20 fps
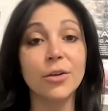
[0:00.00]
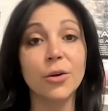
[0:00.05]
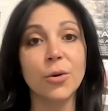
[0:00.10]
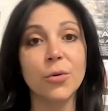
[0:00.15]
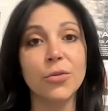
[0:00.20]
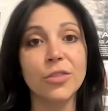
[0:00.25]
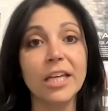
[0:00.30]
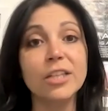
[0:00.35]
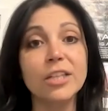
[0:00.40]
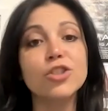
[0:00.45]

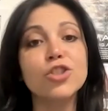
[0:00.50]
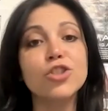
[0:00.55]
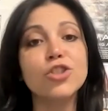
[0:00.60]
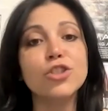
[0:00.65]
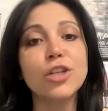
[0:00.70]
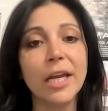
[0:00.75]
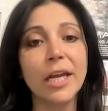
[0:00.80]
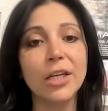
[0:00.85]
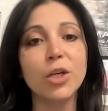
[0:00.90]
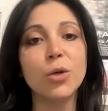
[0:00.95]
They
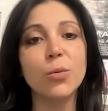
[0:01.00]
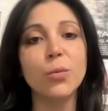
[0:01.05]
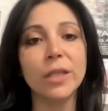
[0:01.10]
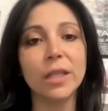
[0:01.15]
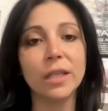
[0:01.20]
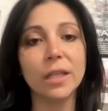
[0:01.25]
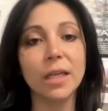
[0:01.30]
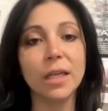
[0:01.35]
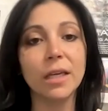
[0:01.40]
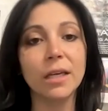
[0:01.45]

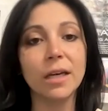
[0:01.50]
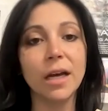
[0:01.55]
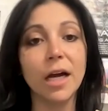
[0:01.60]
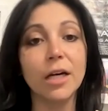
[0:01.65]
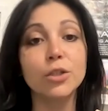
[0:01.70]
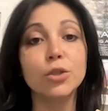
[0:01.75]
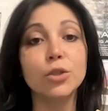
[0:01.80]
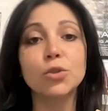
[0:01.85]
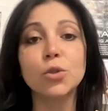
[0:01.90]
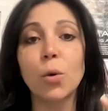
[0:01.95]
genuinely
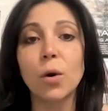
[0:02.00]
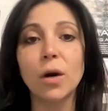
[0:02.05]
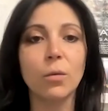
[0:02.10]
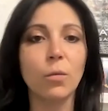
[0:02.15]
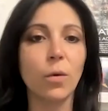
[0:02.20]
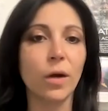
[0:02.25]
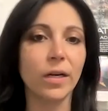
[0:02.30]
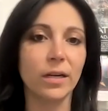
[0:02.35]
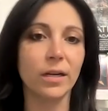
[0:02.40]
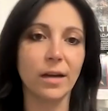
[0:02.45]
adore
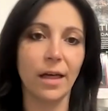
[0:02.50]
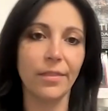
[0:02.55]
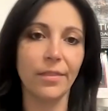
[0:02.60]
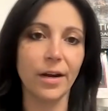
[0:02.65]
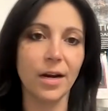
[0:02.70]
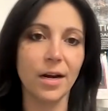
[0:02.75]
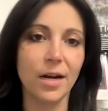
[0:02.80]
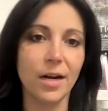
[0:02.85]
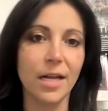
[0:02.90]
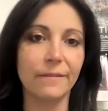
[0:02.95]
one
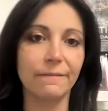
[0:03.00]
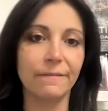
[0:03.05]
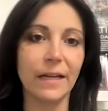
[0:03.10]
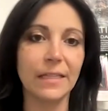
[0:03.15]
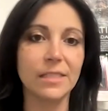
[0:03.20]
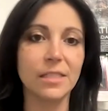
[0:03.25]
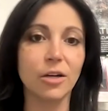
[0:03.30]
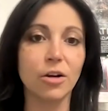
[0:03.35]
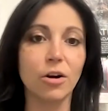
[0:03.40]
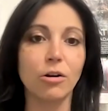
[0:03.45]
another. And that's
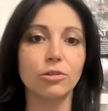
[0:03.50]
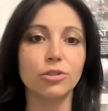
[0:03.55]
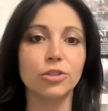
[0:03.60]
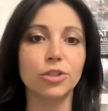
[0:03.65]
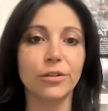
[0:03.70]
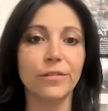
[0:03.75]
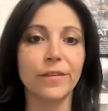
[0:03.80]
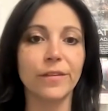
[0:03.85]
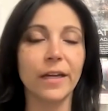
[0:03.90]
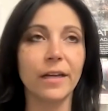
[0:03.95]
a
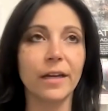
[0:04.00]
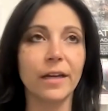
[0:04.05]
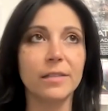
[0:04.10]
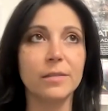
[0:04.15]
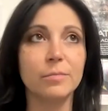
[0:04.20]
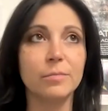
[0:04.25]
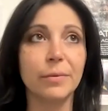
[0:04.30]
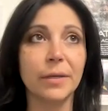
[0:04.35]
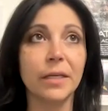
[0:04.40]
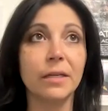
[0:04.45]
culture that has
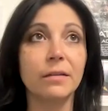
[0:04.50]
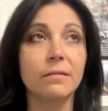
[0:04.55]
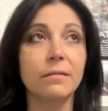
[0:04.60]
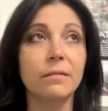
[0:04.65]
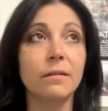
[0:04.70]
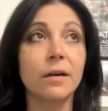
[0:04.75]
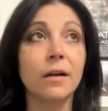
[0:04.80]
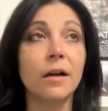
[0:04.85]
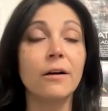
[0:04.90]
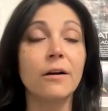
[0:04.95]
been
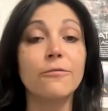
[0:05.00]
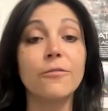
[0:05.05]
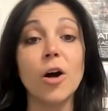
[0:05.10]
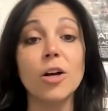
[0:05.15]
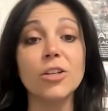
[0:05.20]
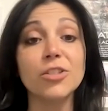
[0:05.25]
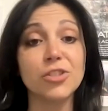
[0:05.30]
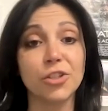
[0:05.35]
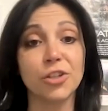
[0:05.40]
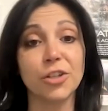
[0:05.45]

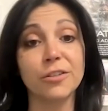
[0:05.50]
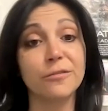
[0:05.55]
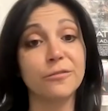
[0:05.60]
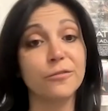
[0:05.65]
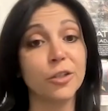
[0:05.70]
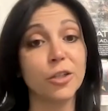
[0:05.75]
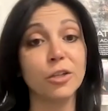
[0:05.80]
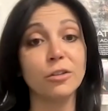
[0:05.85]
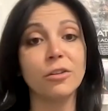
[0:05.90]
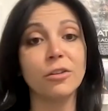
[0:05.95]
fostered
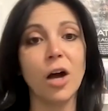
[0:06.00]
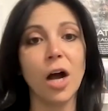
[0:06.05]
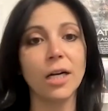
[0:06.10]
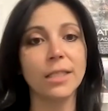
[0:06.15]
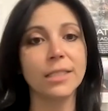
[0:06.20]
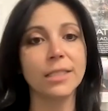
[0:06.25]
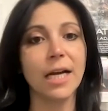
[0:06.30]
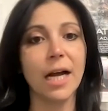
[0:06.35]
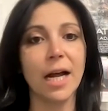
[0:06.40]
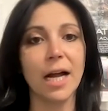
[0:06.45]
for a long
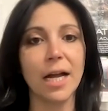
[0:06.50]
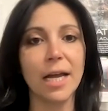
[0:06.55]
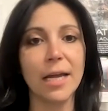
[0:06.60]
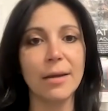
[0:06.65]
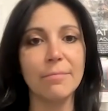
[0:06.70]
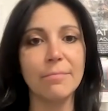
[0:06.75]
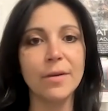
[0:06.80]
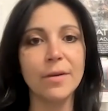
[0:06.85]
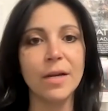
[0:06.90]
time.